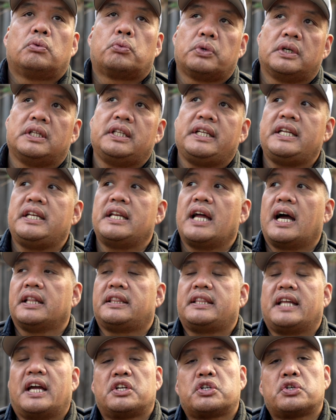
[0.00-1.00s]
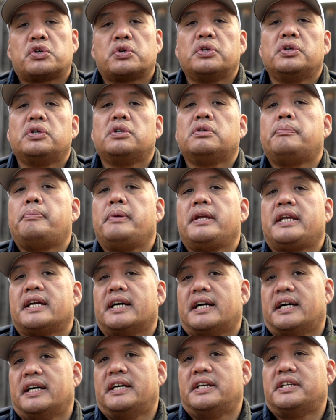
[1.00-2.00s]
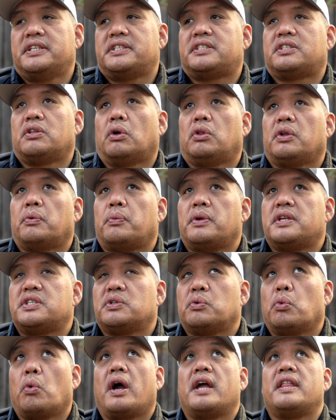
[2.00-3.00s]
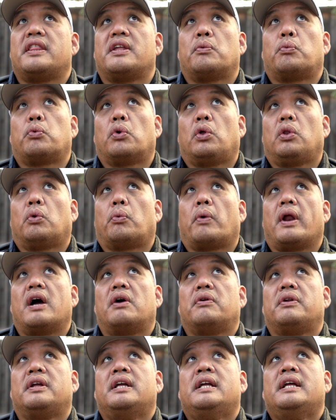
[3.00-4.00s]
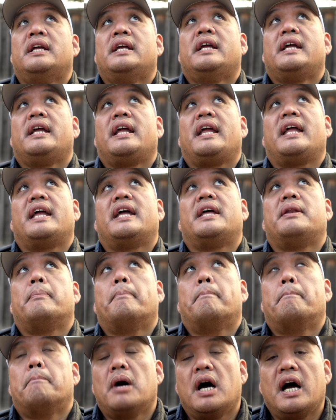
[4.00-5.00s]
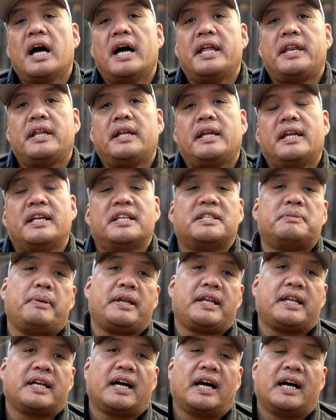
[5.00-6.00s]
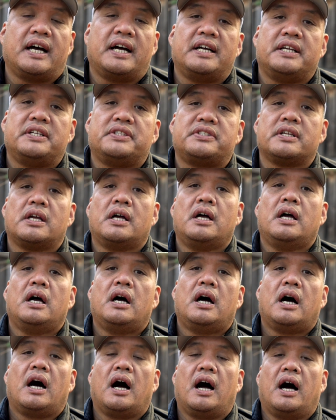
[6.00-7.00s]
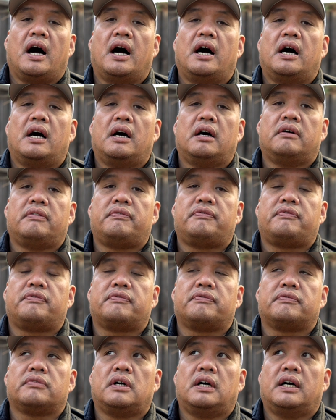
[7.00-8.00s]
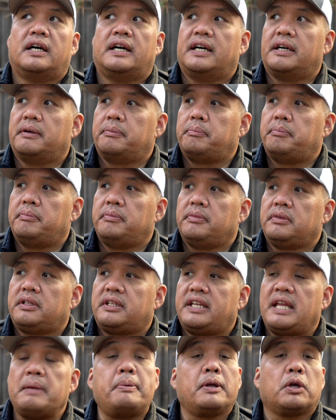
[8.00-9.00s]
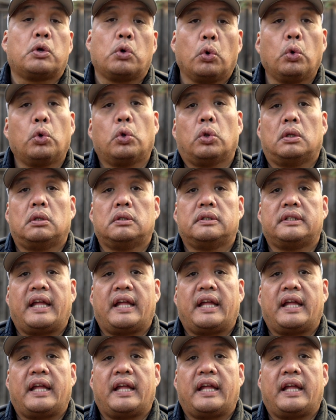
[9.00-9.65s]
Really not that true, because the only reason why they roll around in mud is because of keeping cool.